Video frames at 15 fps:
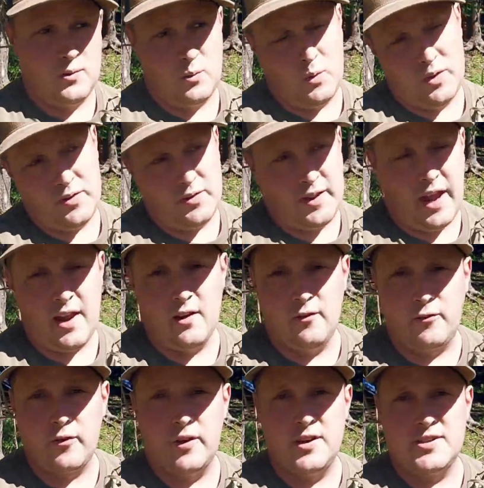With
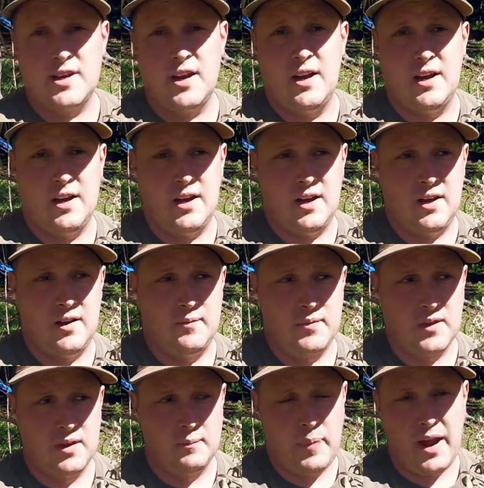tangle-free
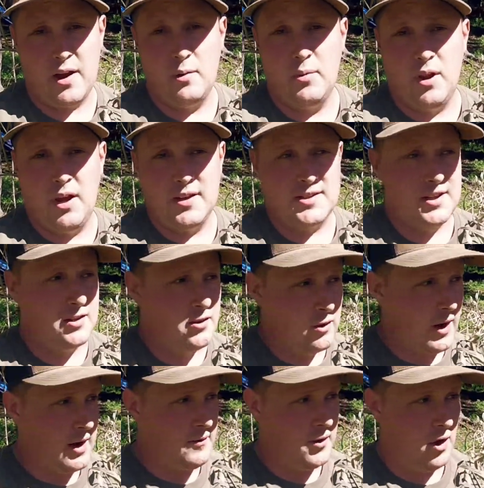panel blinds, they do
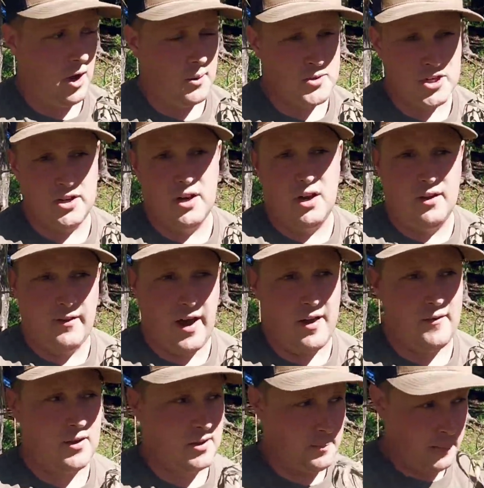have the option of
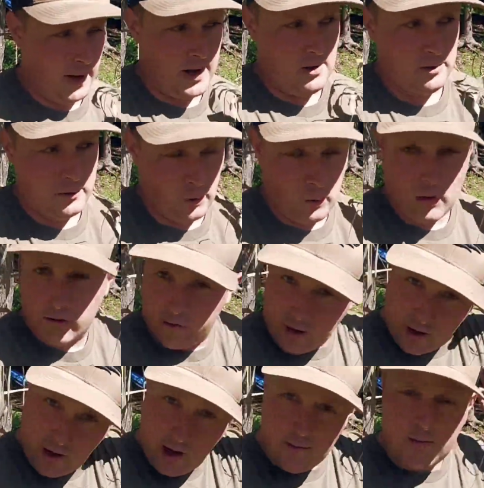having the panel doors
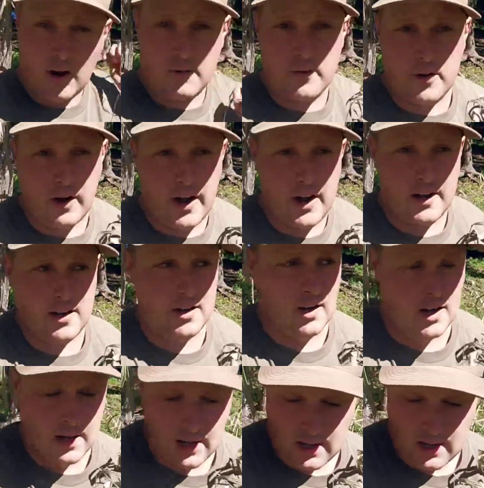that kind of cover your head in,